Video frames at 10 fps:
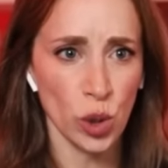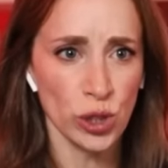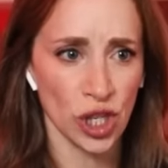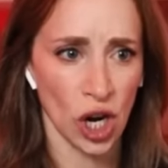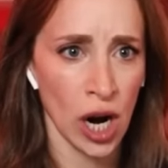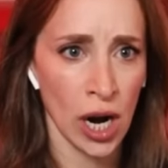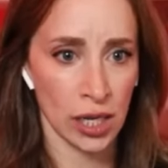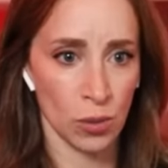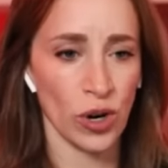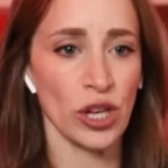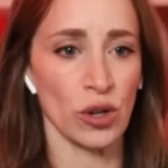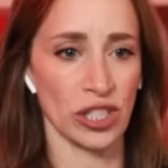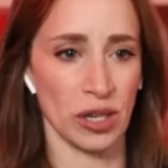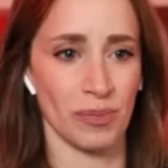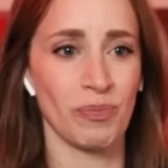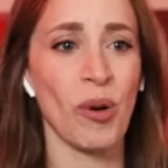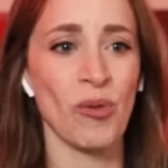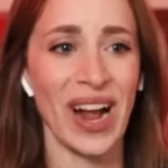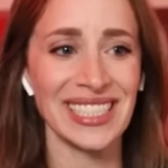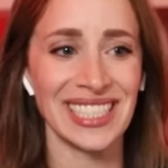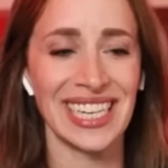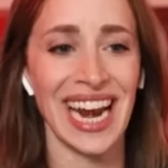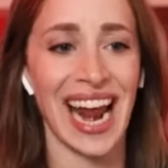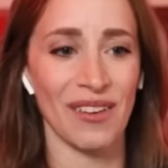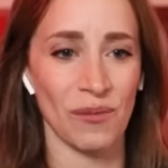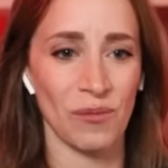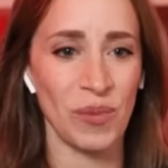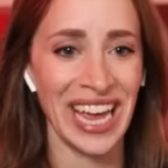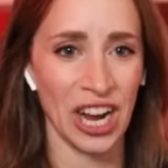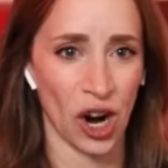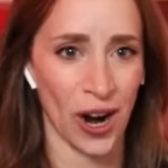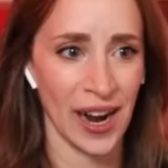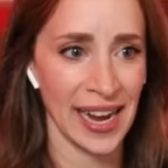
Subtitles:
Loser. What are you, the press? Get out of here.